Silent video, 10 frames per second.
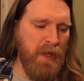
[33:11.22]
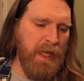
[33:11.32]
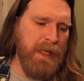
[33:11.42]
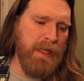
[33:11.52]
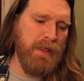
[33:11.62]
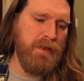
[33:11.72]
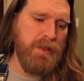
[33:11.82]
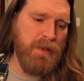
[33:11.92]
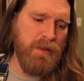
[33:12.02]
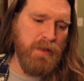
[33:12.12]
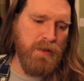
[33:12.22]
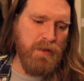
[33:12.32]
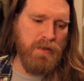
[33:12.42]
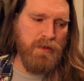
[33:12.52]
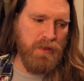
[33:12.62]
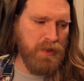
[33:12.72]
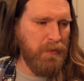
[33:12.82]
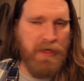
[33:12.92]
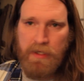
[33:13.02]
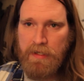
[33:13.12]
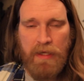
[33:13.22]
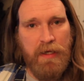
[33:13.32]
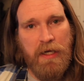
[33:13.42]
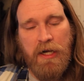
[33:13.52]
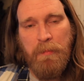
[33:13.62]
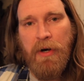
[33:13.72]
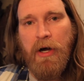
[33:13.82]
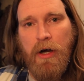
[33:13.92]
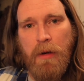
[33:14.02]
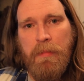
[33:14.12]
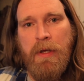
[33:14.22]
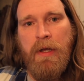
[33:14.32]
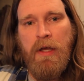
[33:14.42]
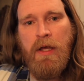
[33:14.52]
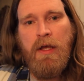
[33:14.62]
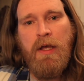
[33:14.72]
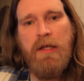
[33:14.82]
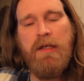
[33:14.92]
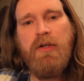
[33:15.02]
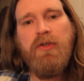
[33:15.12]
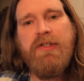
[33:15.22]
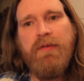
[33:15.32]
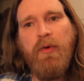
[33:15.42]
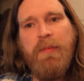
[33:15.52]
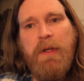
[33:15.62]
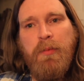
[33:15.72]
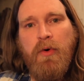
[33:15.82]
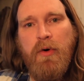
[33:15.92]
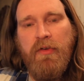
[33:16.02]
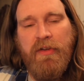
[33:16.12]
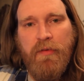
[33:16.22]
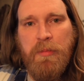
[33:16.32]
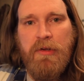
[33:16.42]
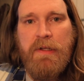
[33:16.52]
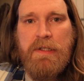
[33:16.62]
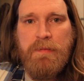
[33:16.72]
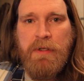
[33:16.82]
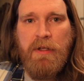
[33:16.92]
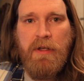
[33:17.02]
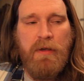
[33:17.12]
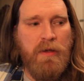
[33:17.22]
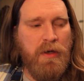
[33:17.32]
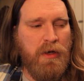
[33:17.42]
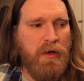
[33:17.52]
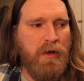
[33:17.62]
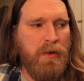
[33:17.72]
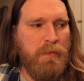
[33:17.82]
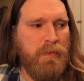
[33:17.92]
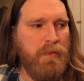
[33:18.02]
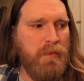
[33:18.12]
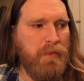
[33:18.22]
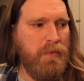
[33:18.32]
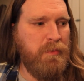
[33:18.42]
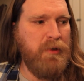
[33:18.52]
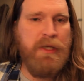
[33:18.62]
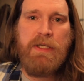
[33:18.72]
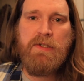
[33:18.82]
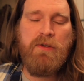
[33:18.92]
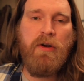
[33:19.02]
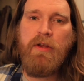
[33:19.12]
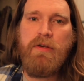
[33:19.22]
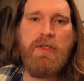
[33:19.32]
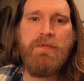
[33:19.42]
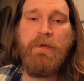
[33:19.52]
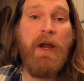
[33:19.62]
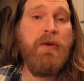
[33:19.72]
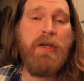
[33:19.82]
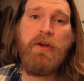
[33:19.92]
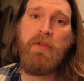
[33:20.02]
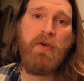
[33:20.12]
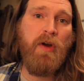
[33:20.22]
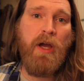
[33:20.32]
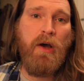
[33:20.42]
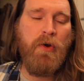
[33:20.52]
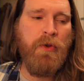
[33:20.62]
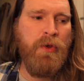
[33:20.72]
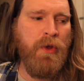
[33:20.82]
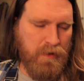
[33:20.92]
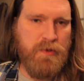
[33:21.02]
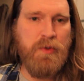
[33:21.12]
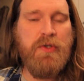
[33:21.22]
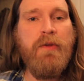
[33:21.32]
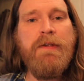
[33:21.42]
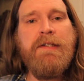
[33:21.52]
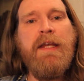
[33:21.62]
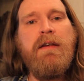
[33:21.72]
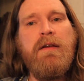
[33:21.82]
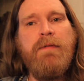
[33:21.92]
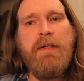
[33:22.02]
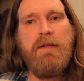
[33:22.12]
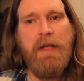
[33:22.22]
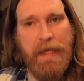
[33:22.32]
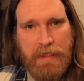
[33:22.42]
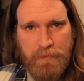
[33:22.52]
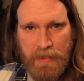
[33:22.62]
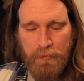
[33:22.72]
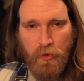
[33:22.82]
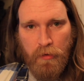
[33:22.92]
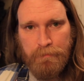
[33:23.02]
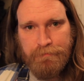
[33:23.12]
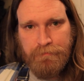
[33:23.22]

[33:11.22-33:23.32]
and somebody detonated a bomb, killed several people, several policemen. Police started just firing into the crowd. As a result, the state convicted 8 people.